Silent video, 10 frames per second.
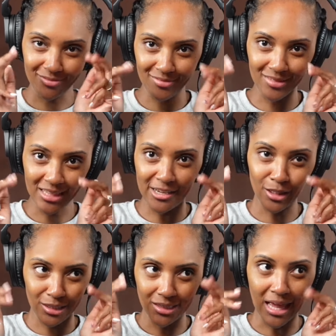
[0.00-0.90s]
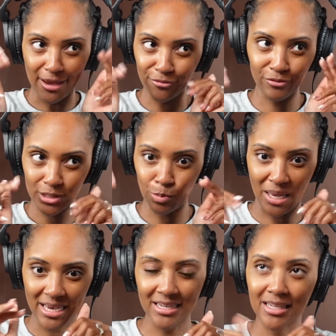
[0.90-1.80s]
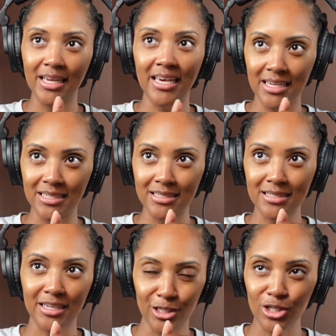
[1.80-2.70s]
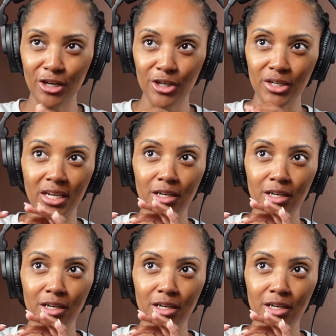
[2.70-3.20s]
lifespan is concerned.